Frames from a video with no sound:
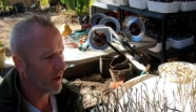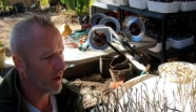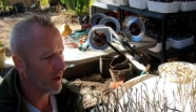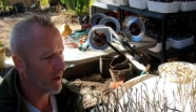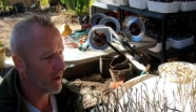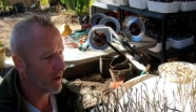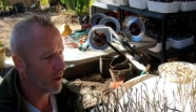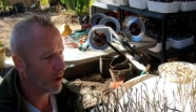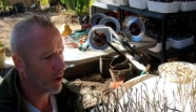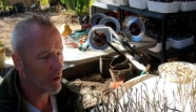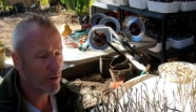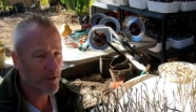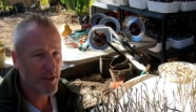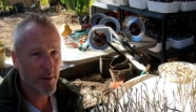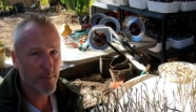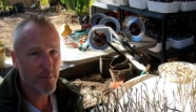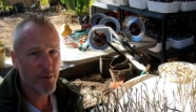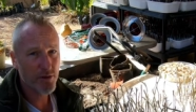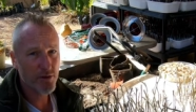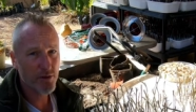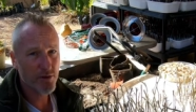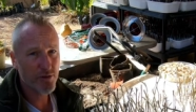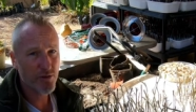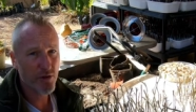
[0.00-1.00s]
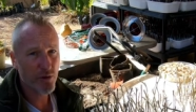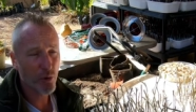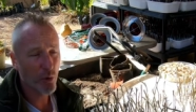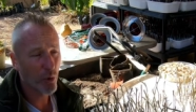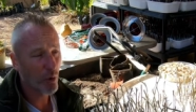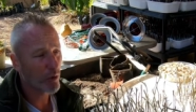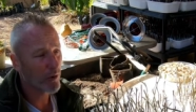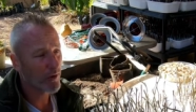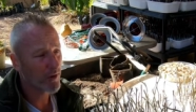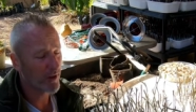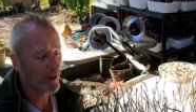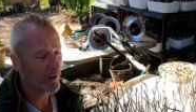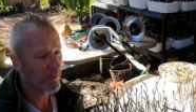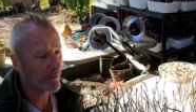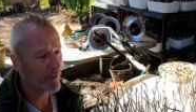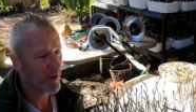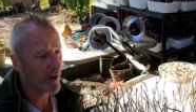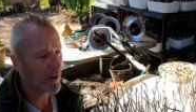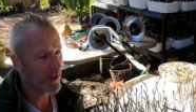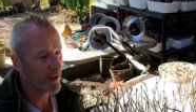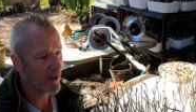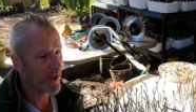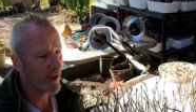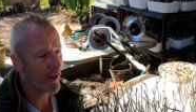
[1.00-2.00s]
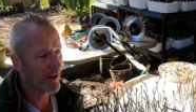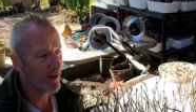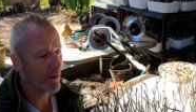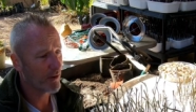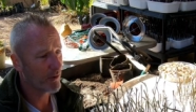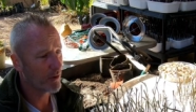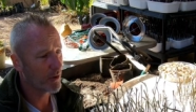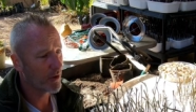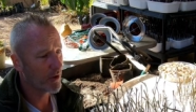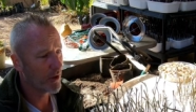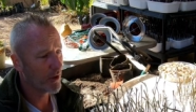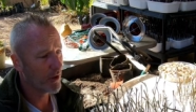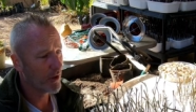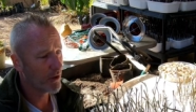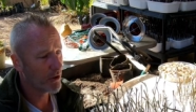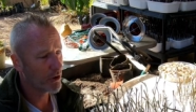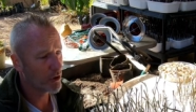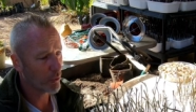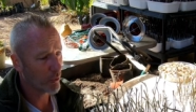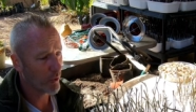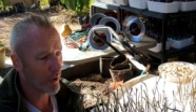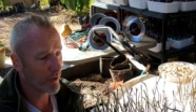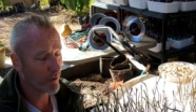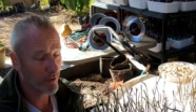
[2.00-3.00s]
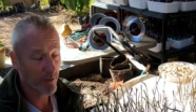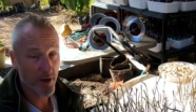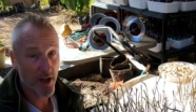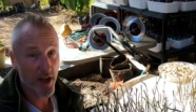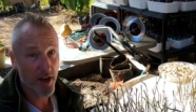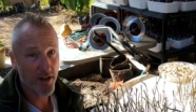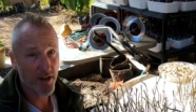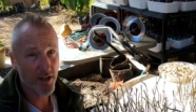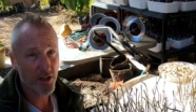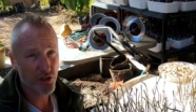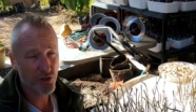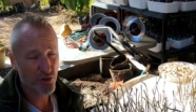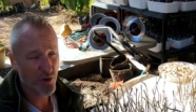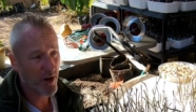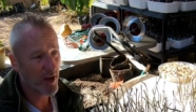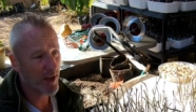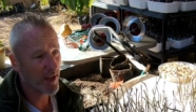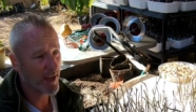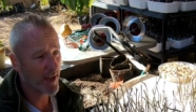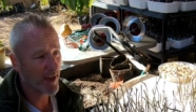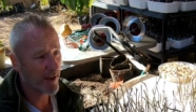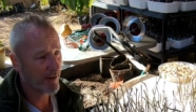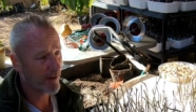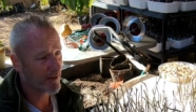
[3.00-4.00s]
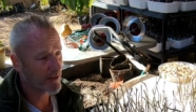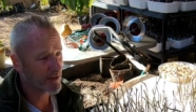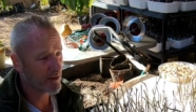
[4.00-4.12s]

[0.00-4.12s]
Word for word: Uh, our temperatures are cool enough right now to where they're not going to dry out.